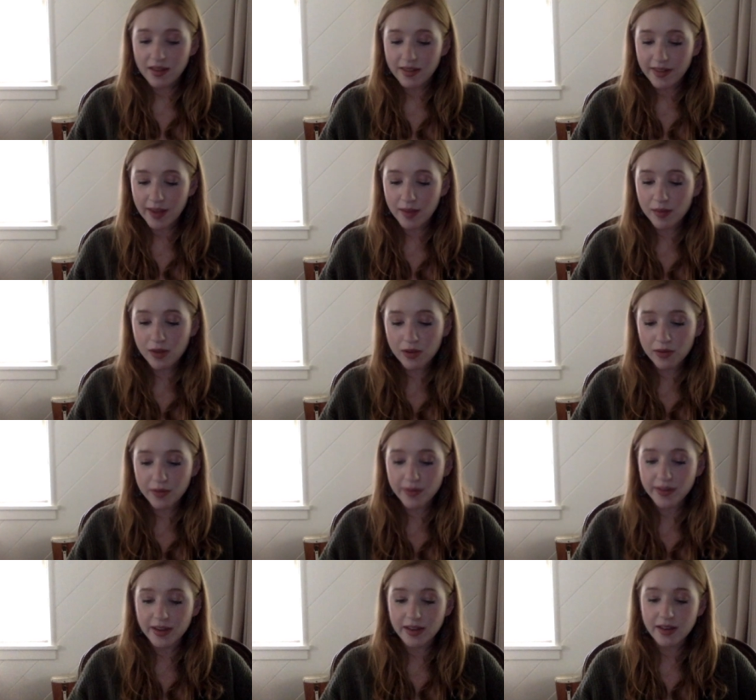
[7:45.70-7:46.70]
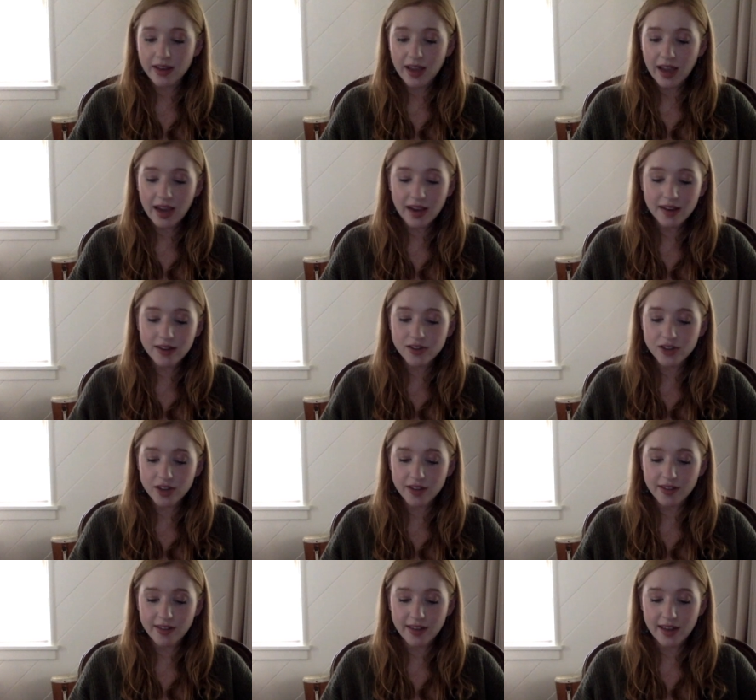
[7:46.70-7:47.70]
Sam Houston hated
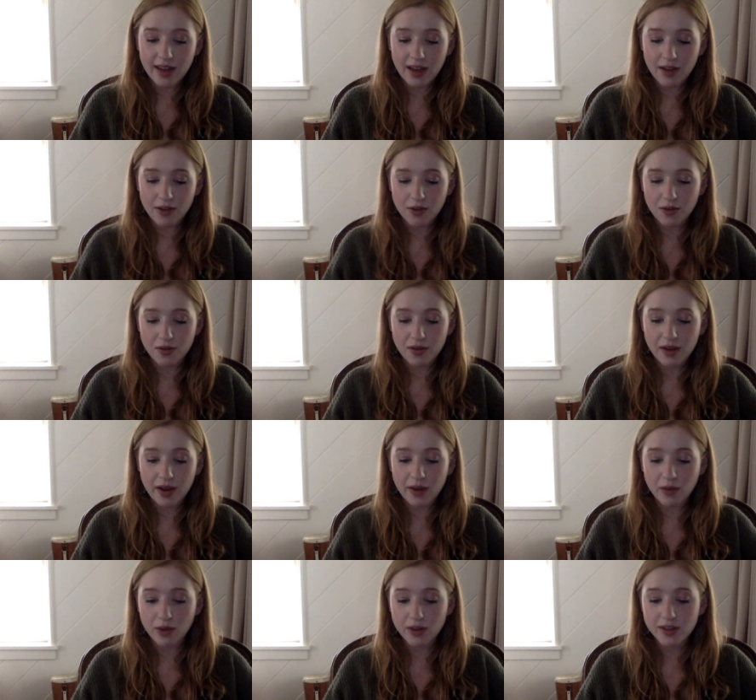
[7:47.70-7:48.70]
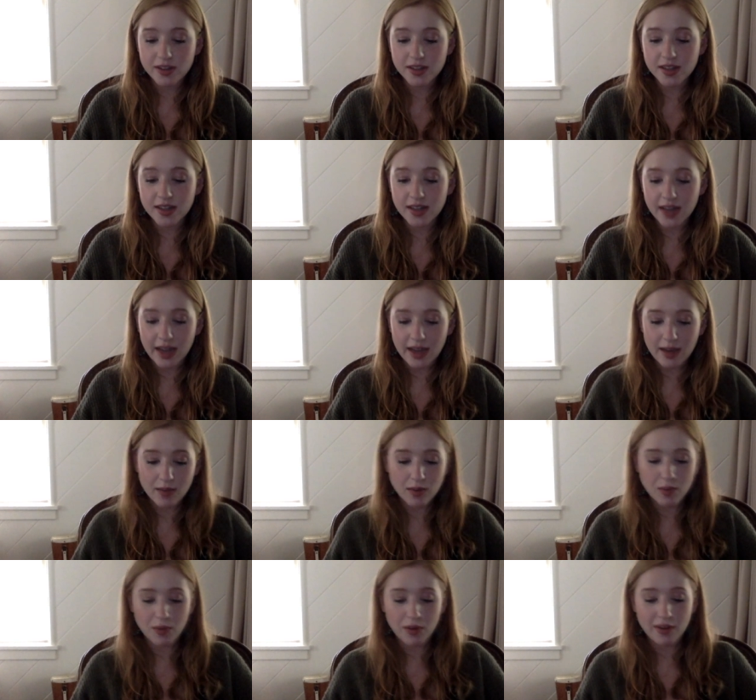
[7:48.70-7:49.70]
John C. Calhoun and worked to deny him
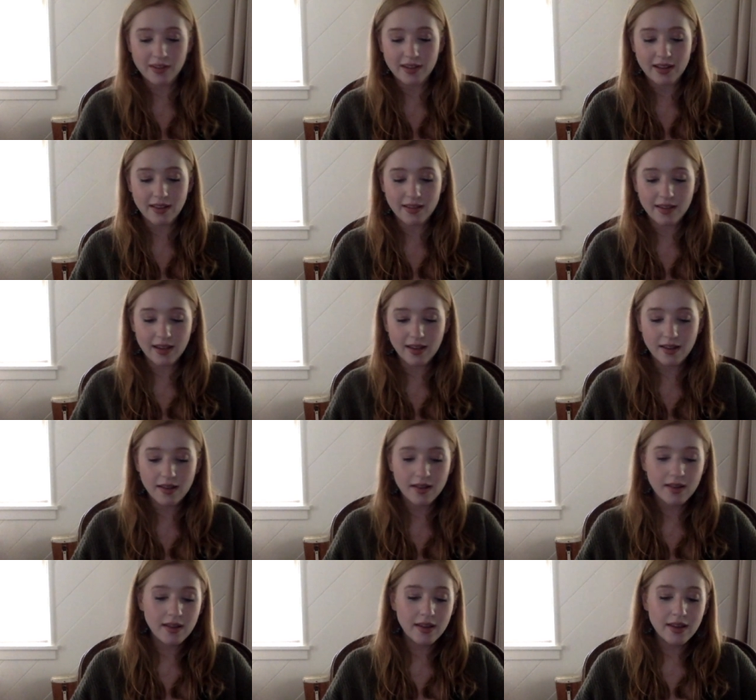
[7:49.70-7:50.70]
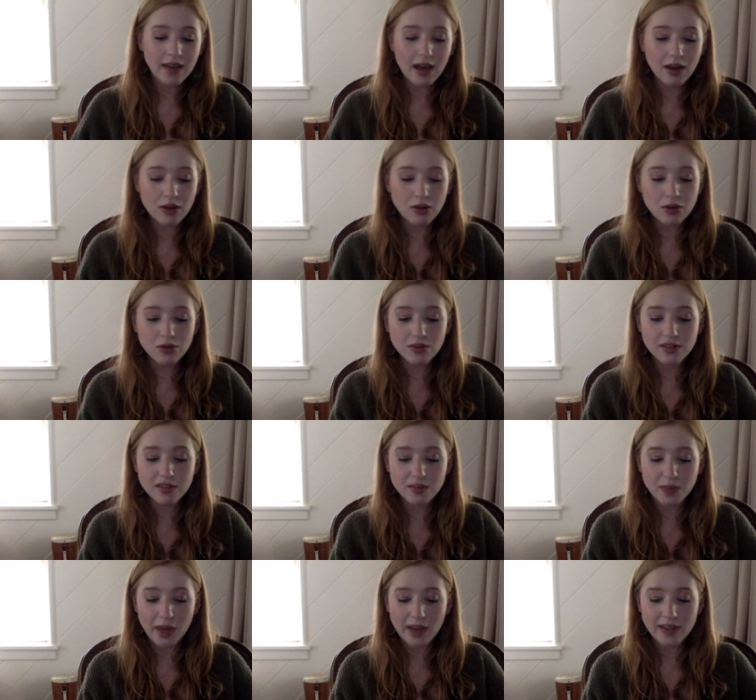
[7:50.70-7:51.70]
the presidency. Calhoun
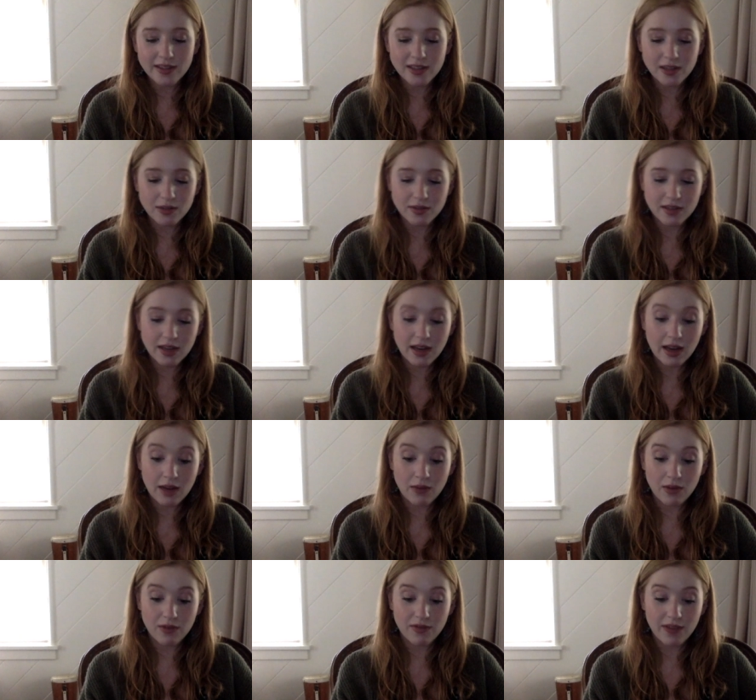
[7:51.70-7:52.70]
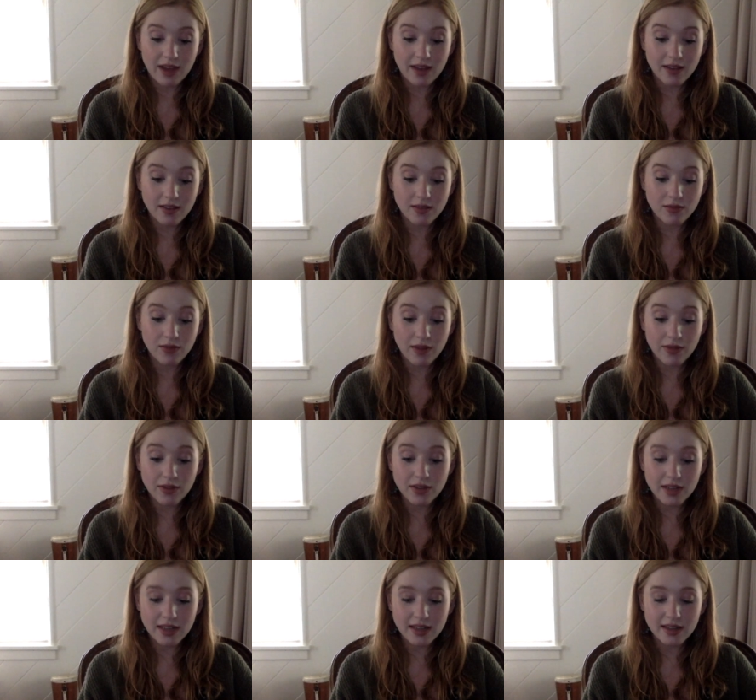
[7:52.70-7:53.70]
despised Houston and revel
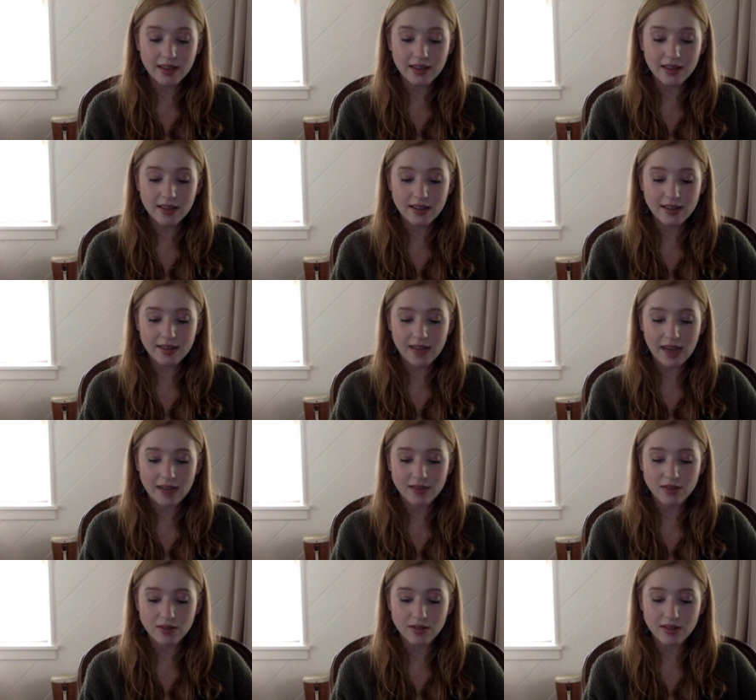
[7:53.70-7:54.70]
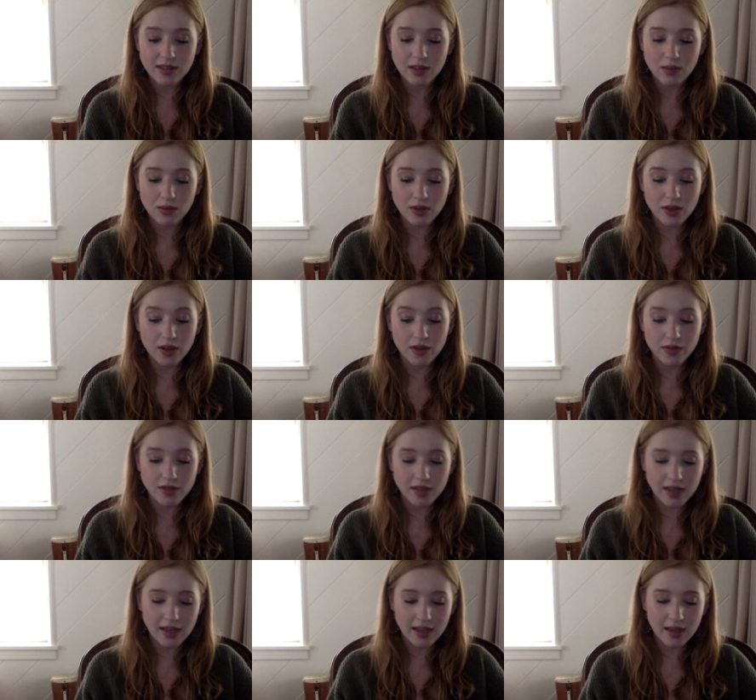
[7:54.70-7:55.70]
reveled in the disasters that were to
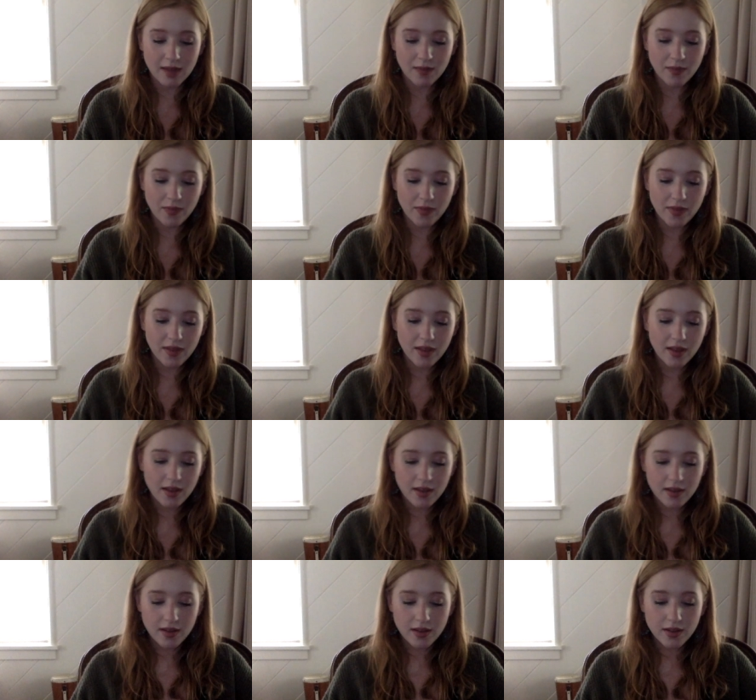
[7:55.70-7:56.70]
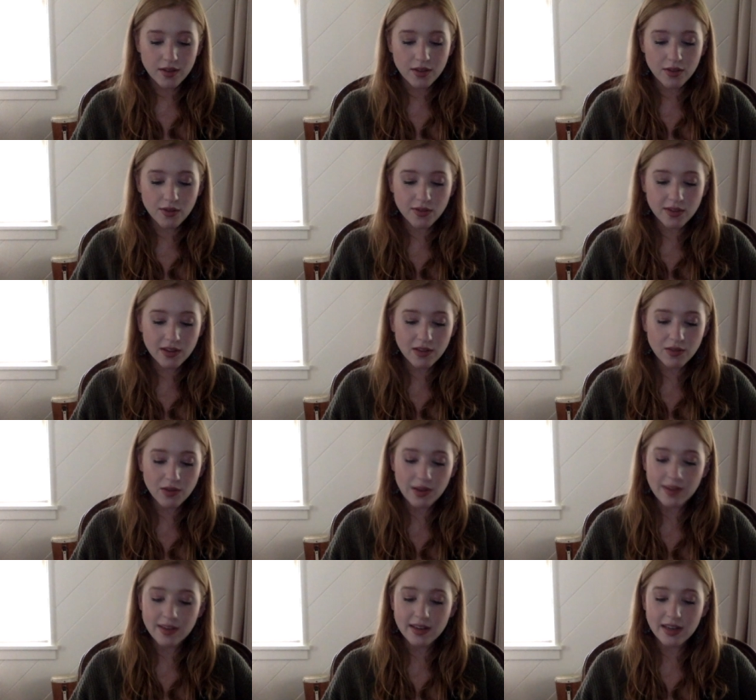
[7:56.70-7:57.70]
overtake him. Houston's
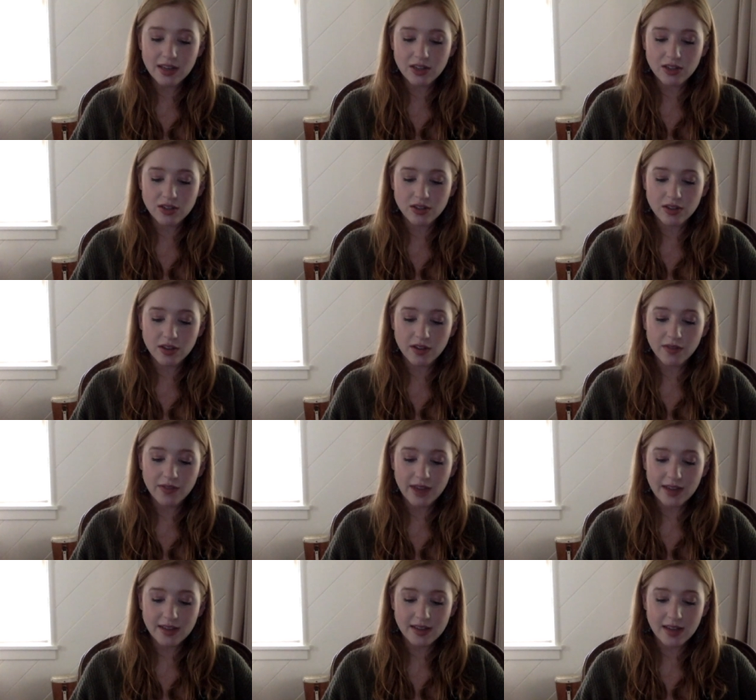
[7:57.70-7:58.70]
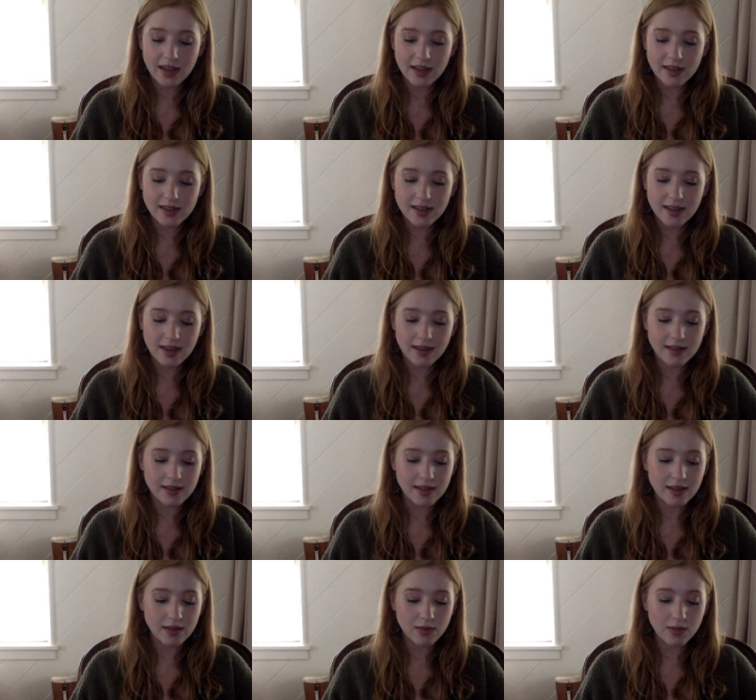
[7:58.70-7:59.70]
resignation took effect in
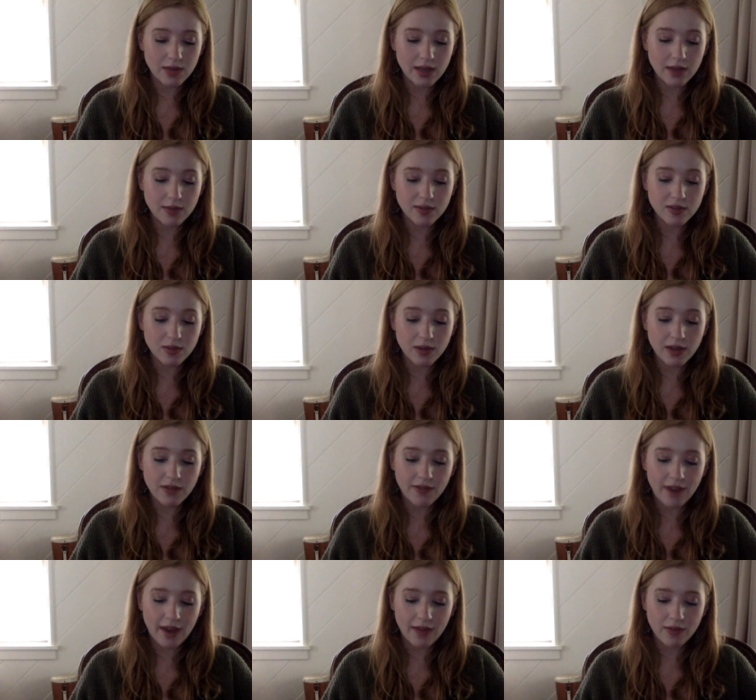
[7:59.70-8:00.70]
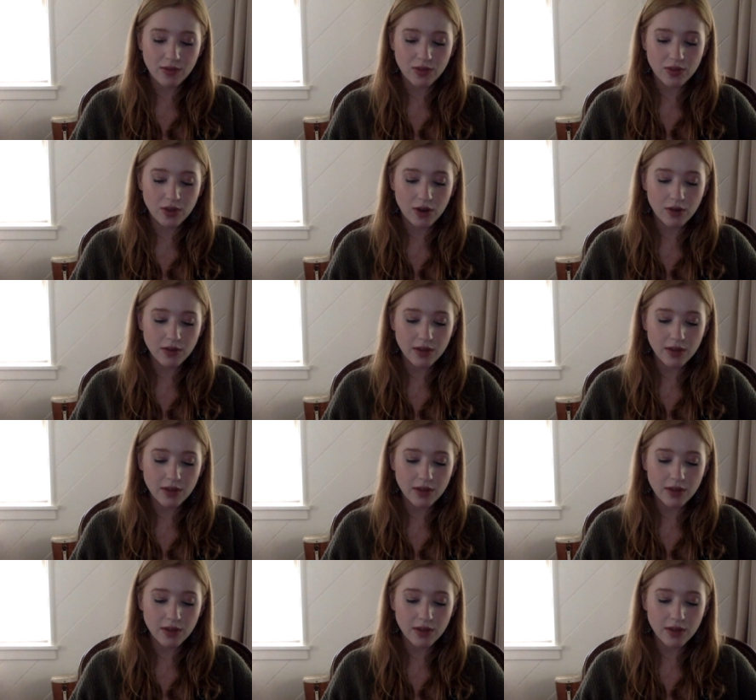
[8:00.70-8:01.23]
1818 when he was 25 with no